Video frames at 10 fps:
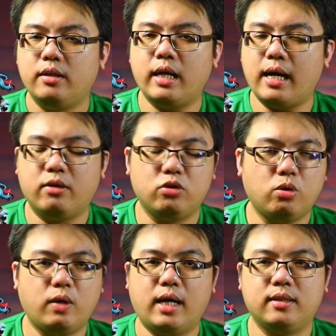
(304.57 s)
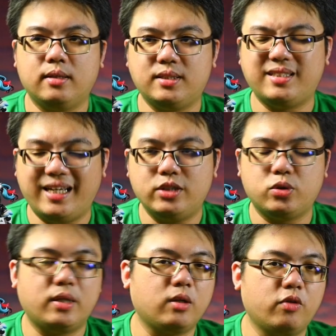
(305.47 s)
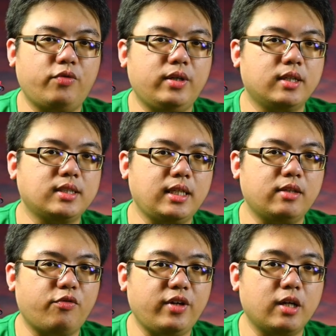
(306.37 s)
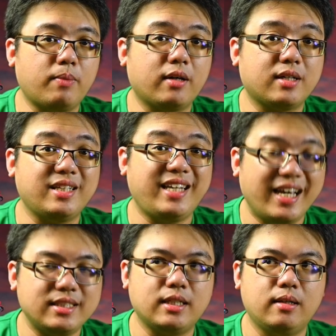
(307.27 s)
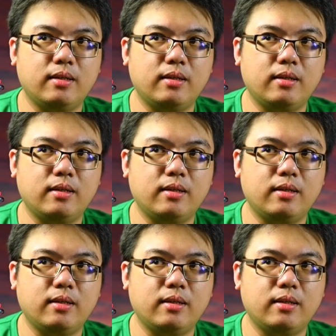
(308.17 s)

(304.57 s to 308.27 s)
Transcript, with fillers: There are no other Sei Shonagon figures in the figure market yet,